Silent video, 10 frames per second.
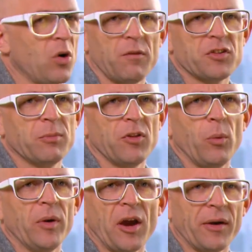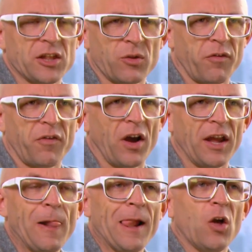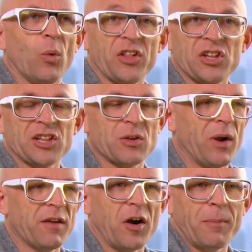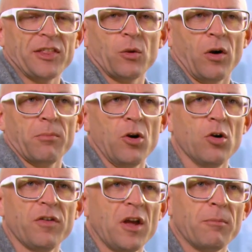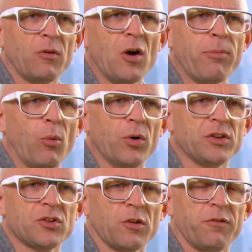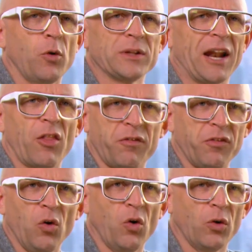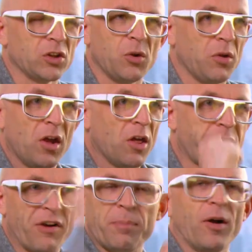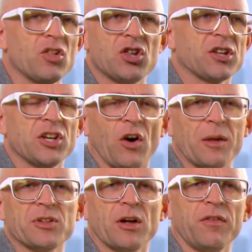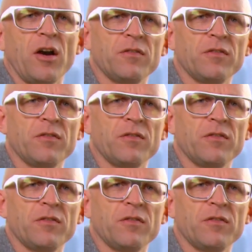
feel comfortable that we were going into the fight with a system where if I made the wrong move, my robot would sort of fall down on the floor or do 3 punches and knock himself